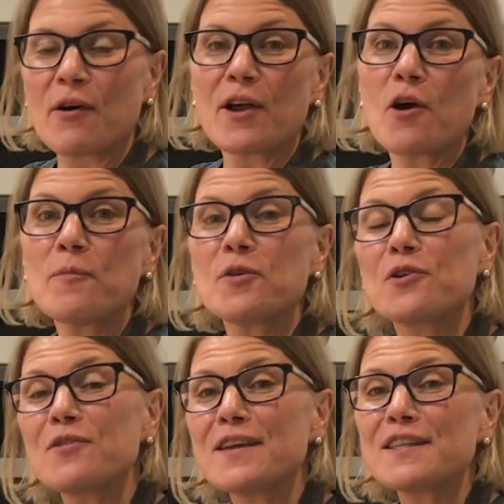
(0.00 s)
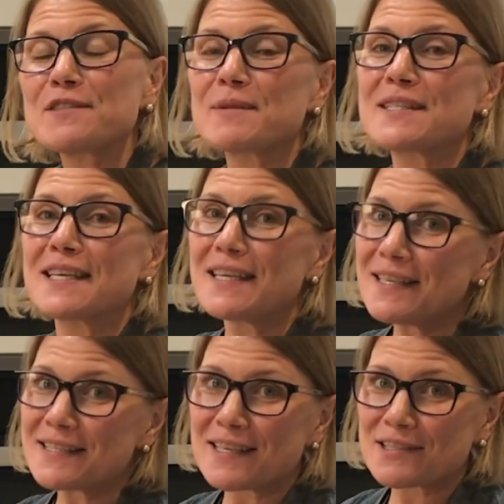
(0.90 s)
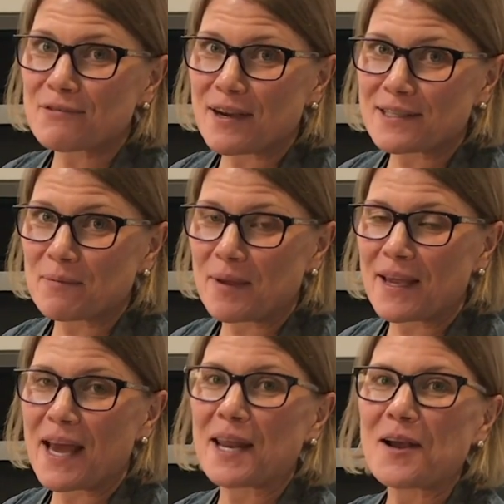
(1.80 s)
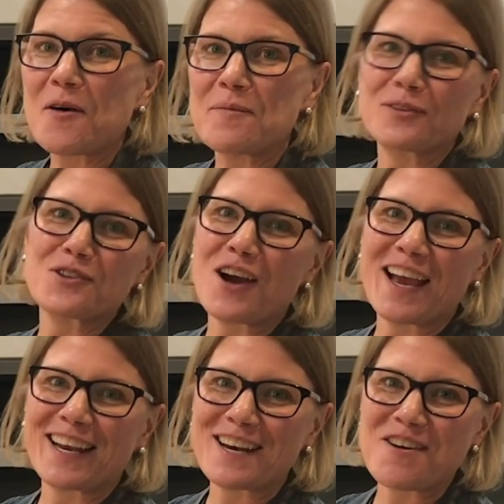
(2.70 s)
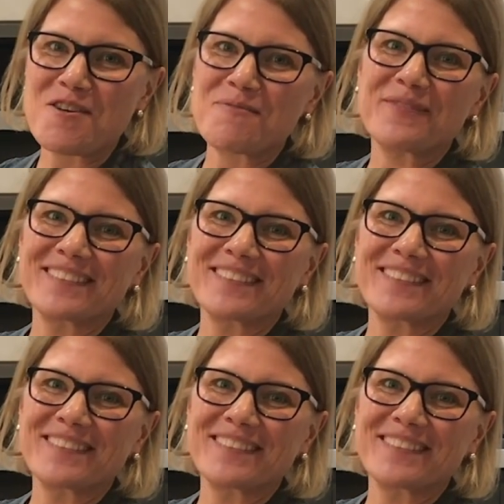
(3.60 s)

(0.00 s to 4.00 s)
I hope you agree this was the easiest recipe, and I hope you'll try it at home.